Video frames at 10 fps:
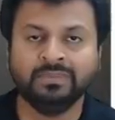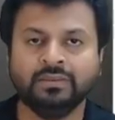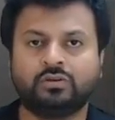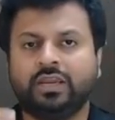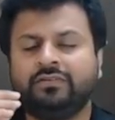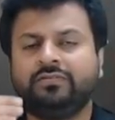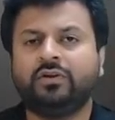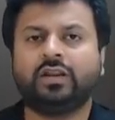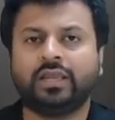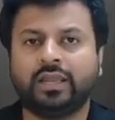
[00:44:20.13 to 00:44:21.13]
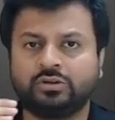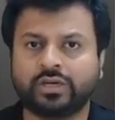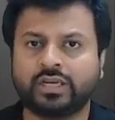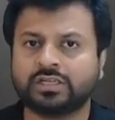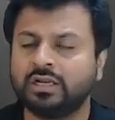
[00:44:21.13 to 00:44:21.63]
So if your
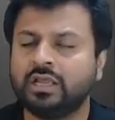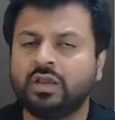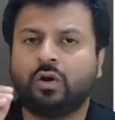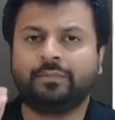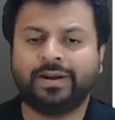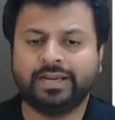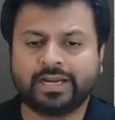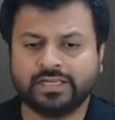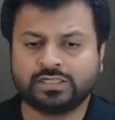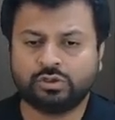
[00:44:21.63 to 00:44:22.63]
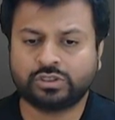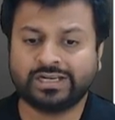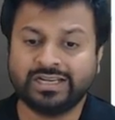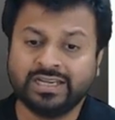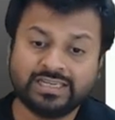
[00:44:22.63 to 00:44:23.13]
education or medical
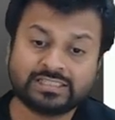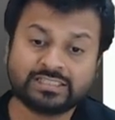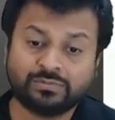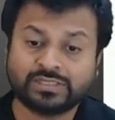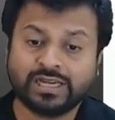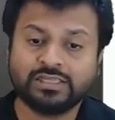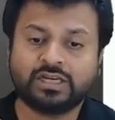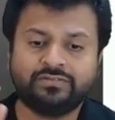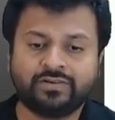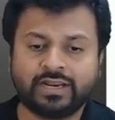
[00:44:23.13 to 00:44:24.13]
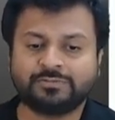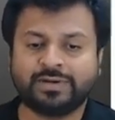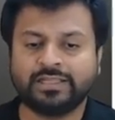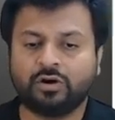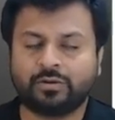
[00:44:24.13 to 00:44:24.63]
institution is substantially financed
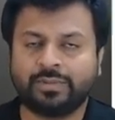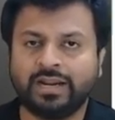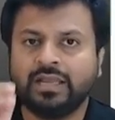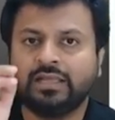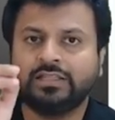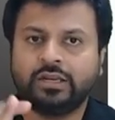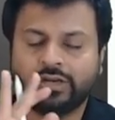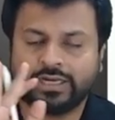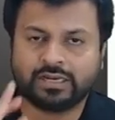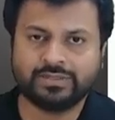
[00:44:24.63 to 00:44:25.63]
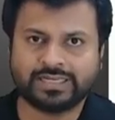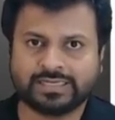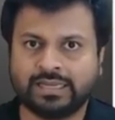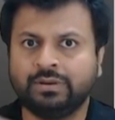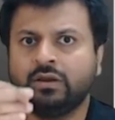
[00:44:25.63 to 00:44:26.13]
by the government, then your income is
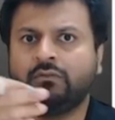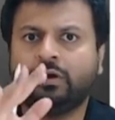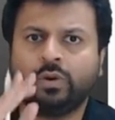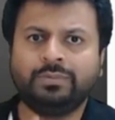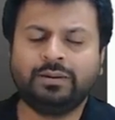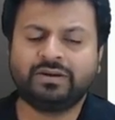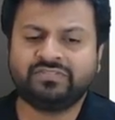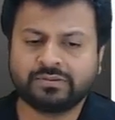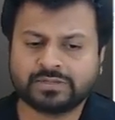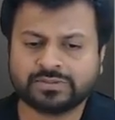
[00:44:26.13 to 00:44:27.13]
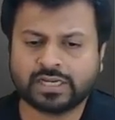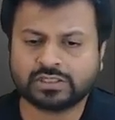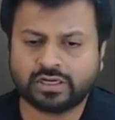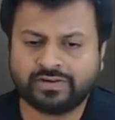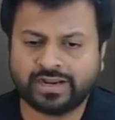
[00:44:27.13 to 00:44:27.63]
exempt. What do I mean by
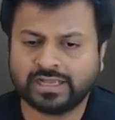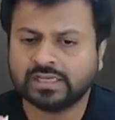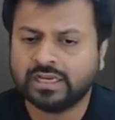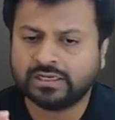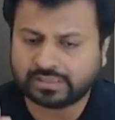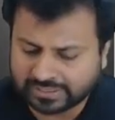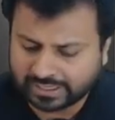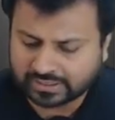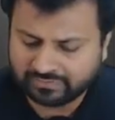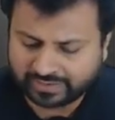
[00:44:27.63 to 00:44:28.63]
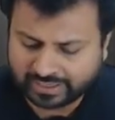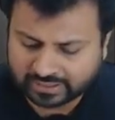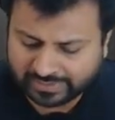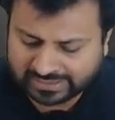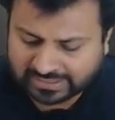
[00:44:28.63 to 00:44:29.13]
substantially financed? Substantially
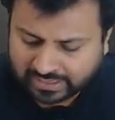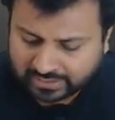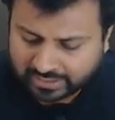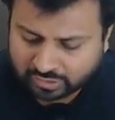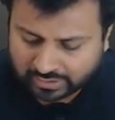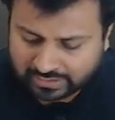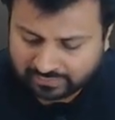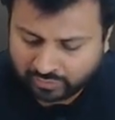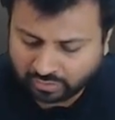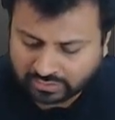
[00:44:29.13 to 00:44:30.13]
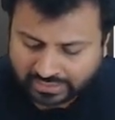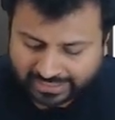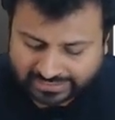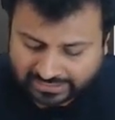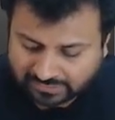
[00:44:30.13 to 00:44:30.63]
financed means they should give you
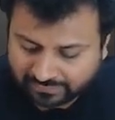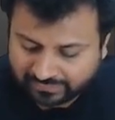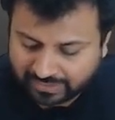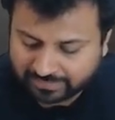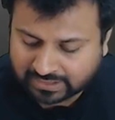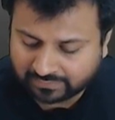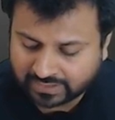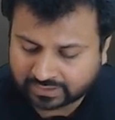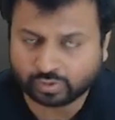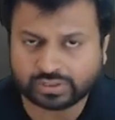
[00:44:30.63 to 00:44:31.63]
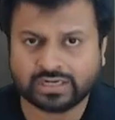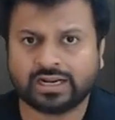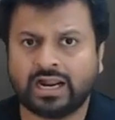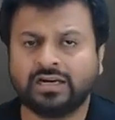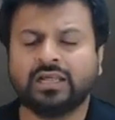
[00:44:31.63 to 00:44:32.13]
at least 50% of the total
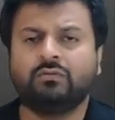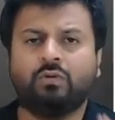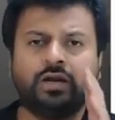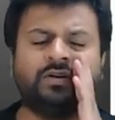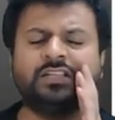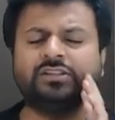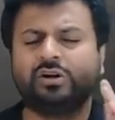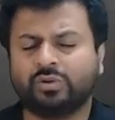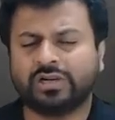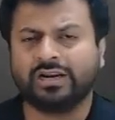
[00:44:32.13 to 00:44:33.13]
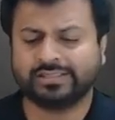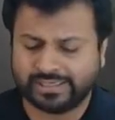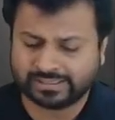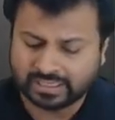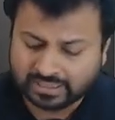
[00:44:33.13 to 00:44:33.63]
grant. Whatever is your total
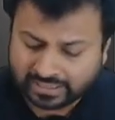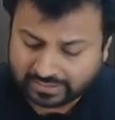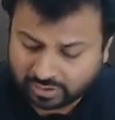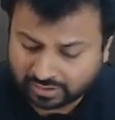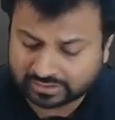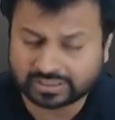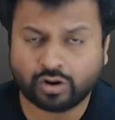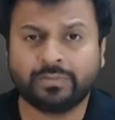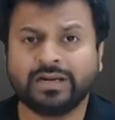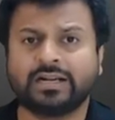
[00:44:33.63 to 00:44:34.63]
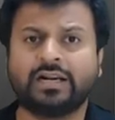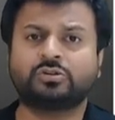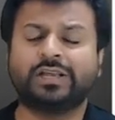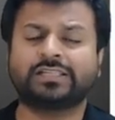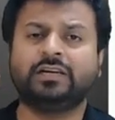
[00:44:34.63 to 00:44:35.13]
receipts, your government grant
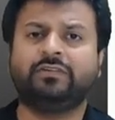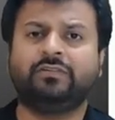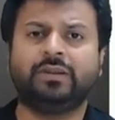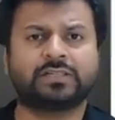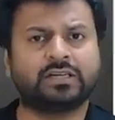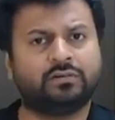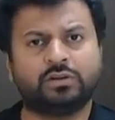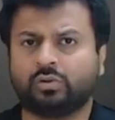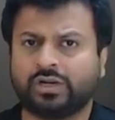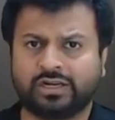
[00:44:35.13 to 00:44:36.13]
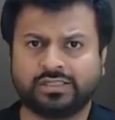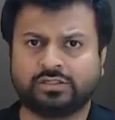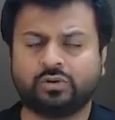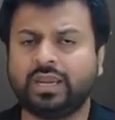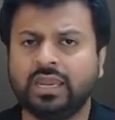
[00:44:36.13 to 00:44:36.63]
should exceed 50% of the total
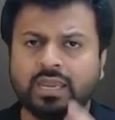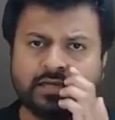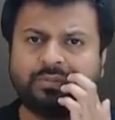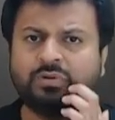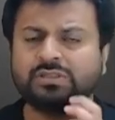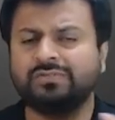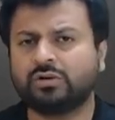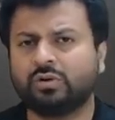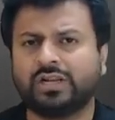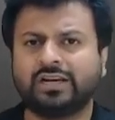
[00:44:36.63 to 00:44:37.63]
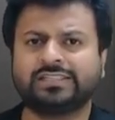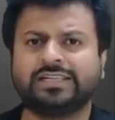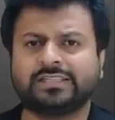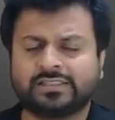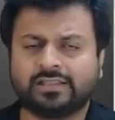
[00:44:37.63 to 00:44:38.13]
receipts. Okay, suppose if the total
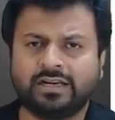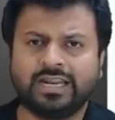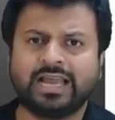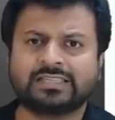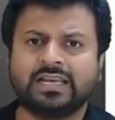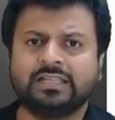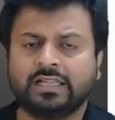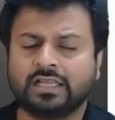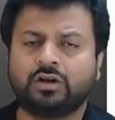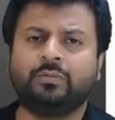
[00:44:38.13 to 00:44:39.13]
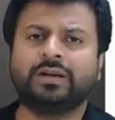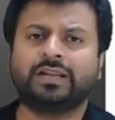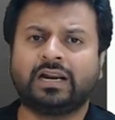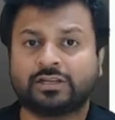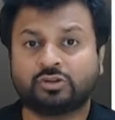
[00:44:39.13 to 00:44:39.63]
receipts is 30 lakhs, then the government
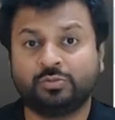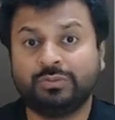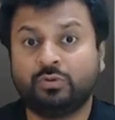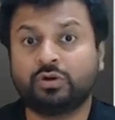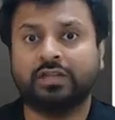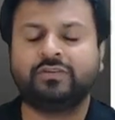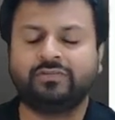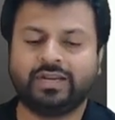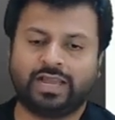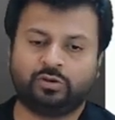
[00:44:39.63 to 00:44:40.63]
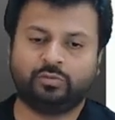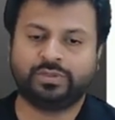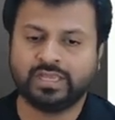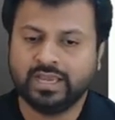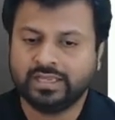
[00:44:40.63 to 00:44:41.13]
grant has to be more than 15 lakh
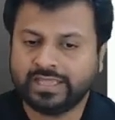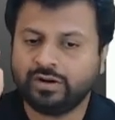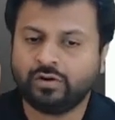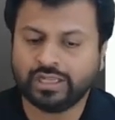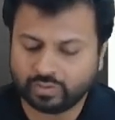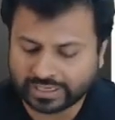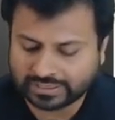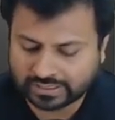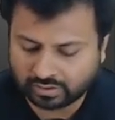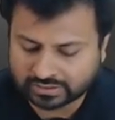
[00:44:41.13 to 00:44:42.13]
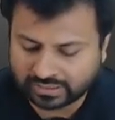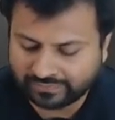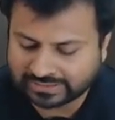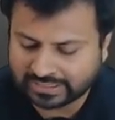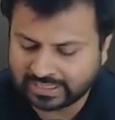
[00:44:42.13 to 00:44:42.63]
rupees. Then only you can say yourself
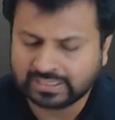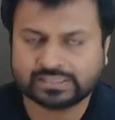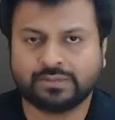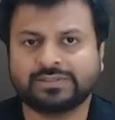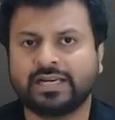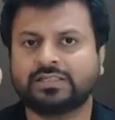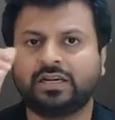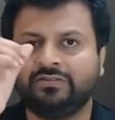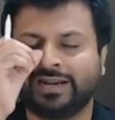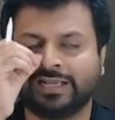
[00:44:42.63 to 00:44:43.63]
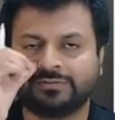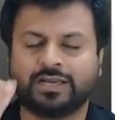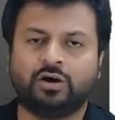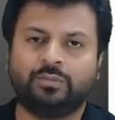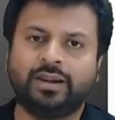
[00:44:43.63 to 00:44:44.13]
as a substantially financed
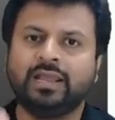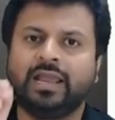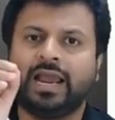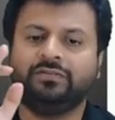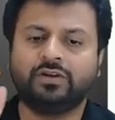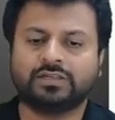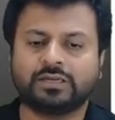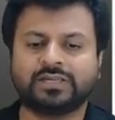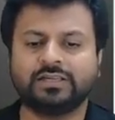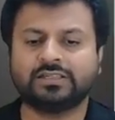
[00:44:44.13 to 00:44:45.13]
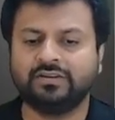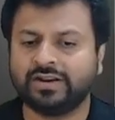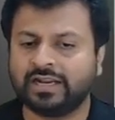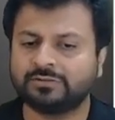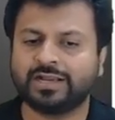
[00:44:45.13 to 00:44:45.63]
by government. And if you are substantially
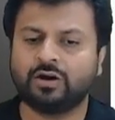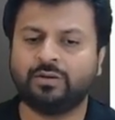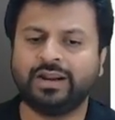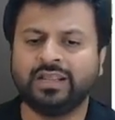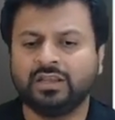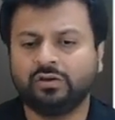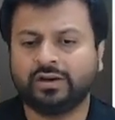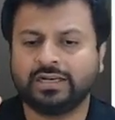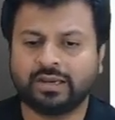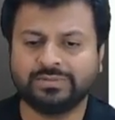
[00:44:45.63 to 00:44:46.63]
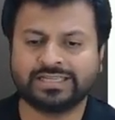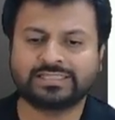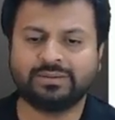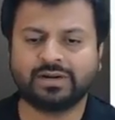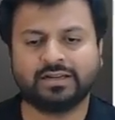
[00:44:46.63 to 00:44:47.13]
financed by government, your income is
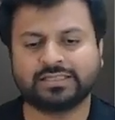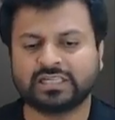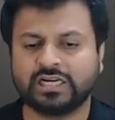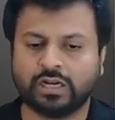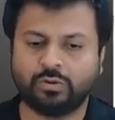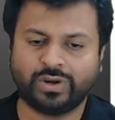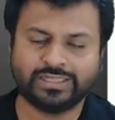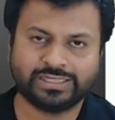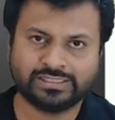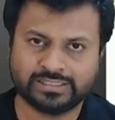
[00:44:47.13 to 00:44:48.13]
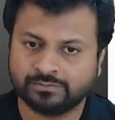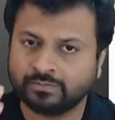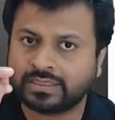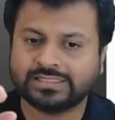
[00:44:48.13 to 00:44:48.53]
exempt under section 1023C.